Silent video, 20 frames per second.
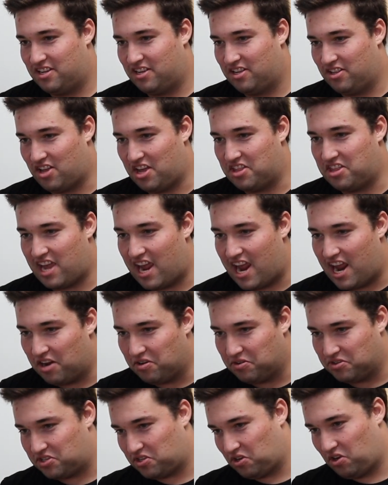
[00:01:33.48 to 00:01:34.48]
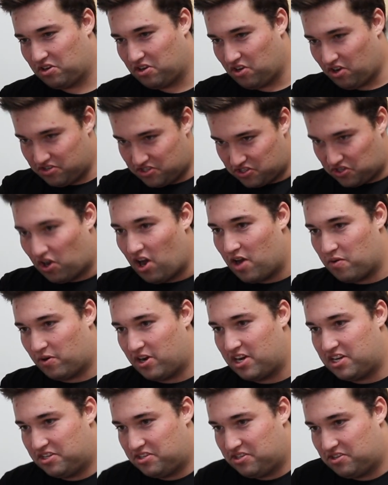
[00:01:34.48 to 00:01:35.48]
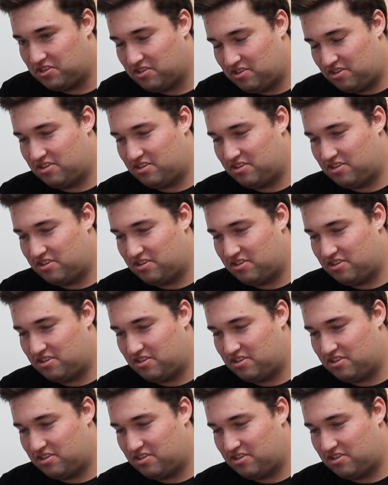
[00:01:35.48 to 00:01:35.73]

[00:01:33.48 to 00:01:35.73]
Like the handle's sideways.